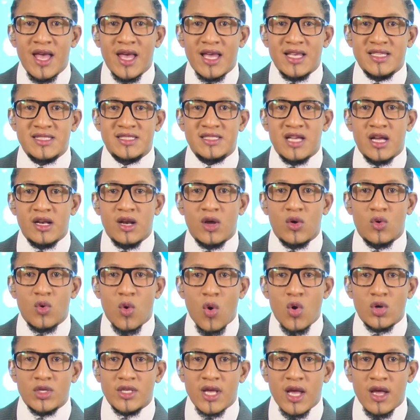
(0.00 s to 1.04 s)
Isana
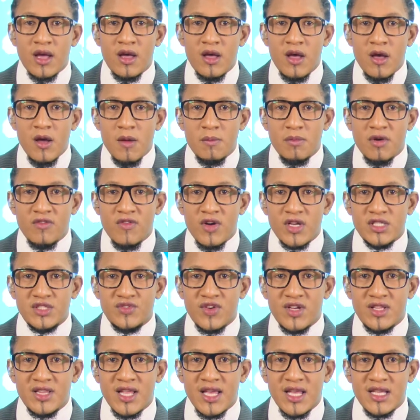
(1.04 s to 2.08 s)
Cordia, provides
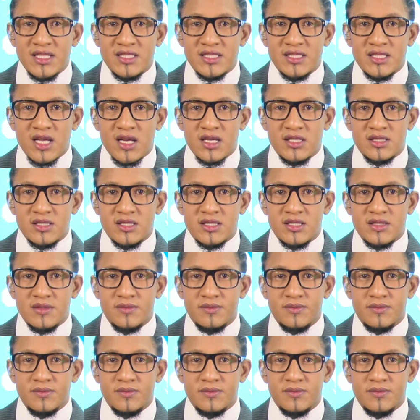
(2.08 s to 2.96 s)
further insights.